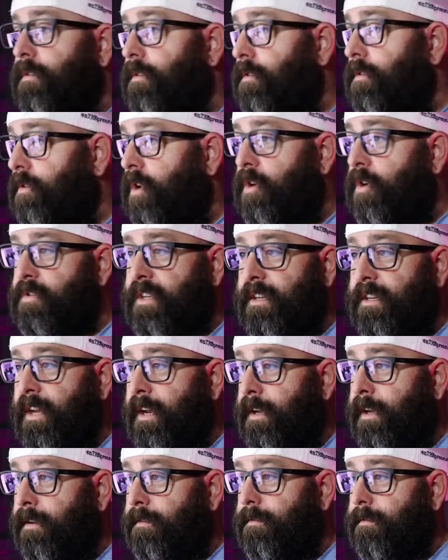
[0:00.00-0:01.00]
closing
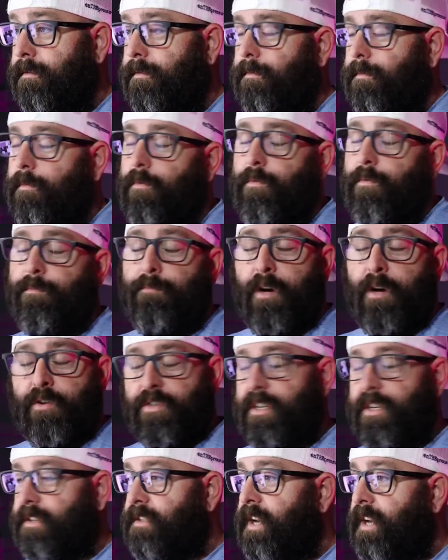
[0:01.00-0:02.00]
day.
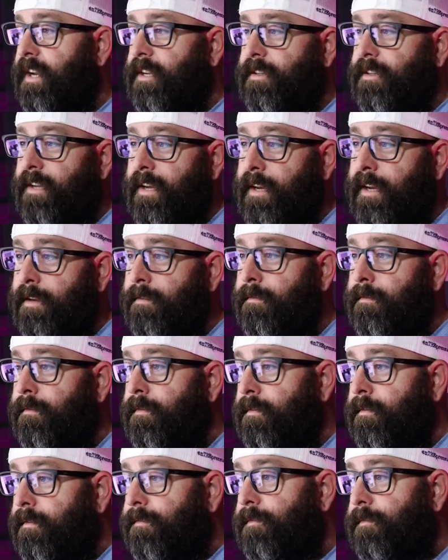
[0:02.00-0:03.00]
Most exciting day
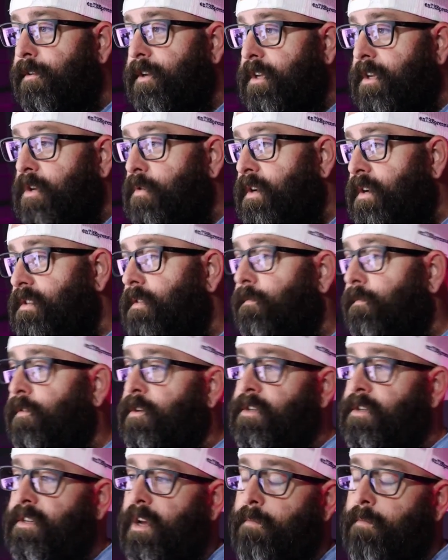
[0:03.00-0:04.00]
for you as a
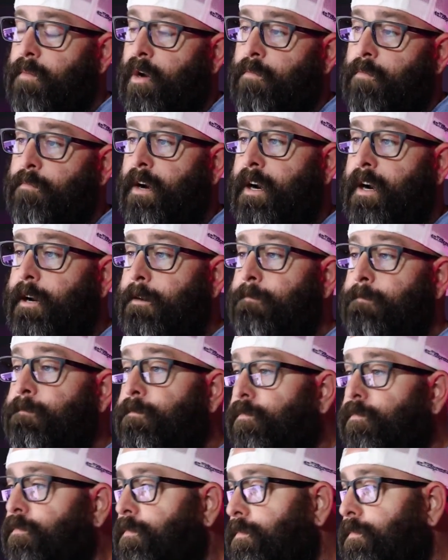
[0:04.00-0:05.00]
first-time home buyer,
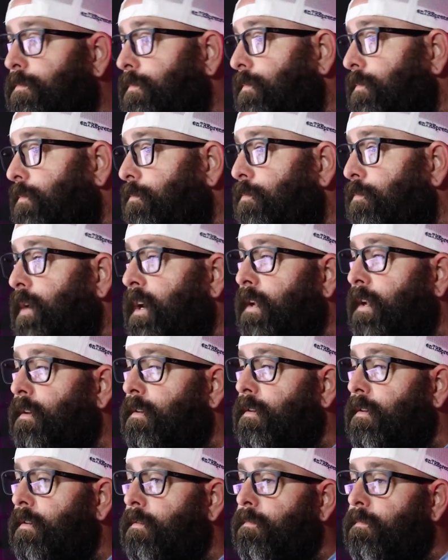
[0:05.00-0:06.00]

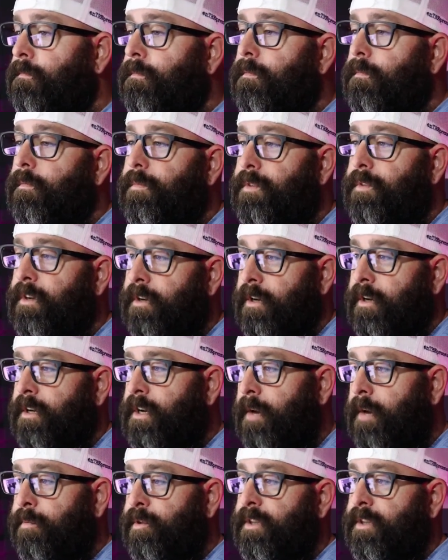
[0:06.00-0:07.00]
but there are a
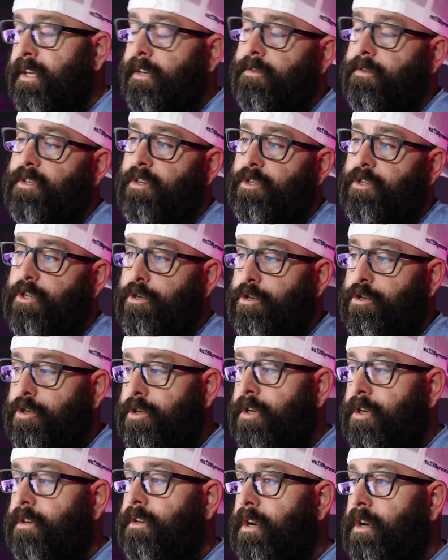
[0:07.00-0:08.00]
couple things that you
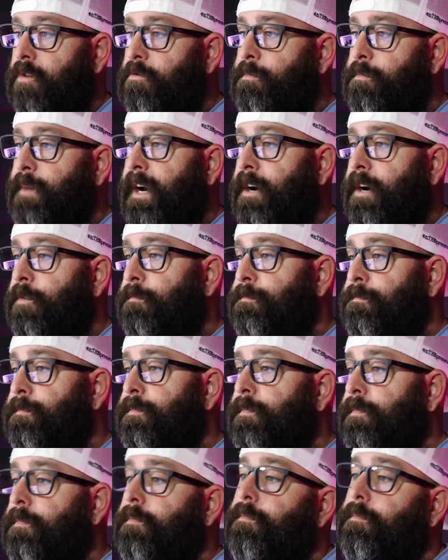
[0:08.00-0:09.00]
should know about,
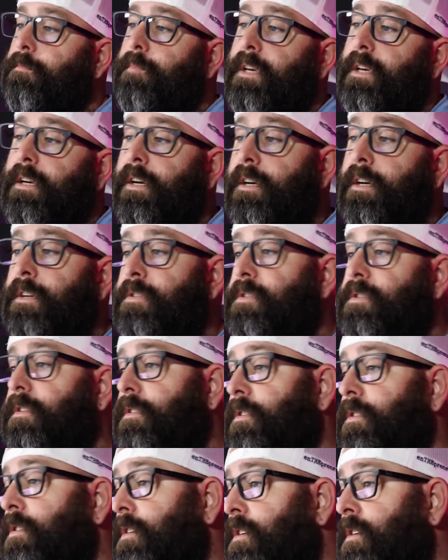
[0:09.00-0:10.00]
because
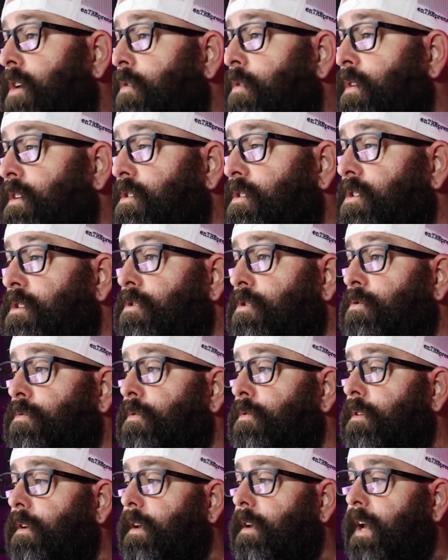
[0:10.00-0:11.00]
you're going to
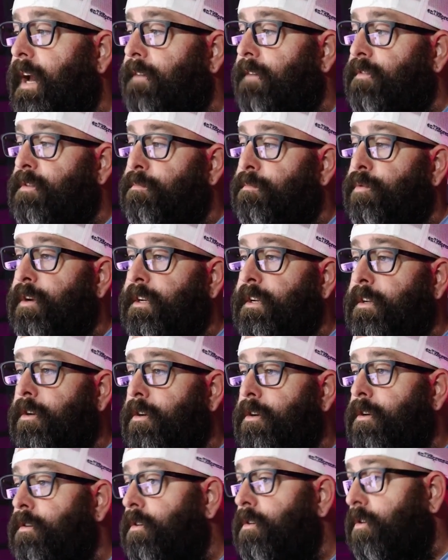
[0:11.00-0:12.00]
have to bring
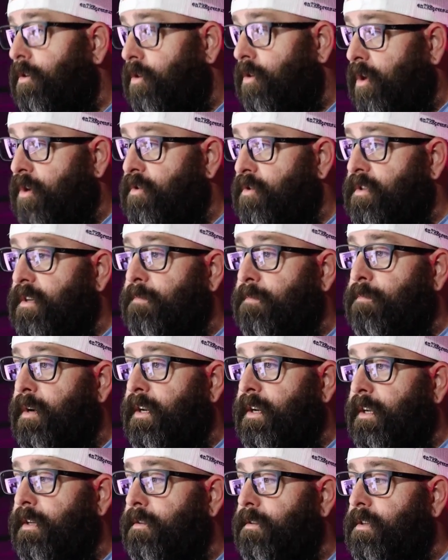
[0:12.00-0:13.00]
your closing
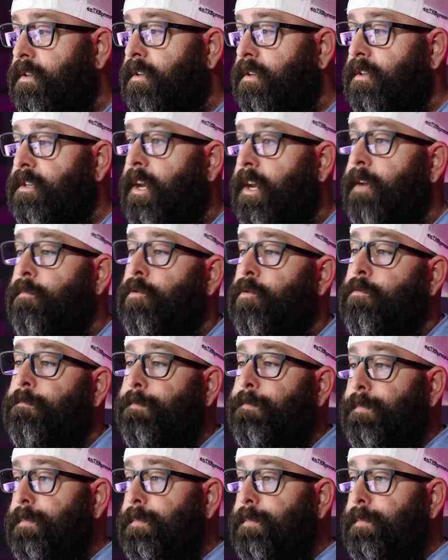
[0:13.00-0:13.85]
money to the table.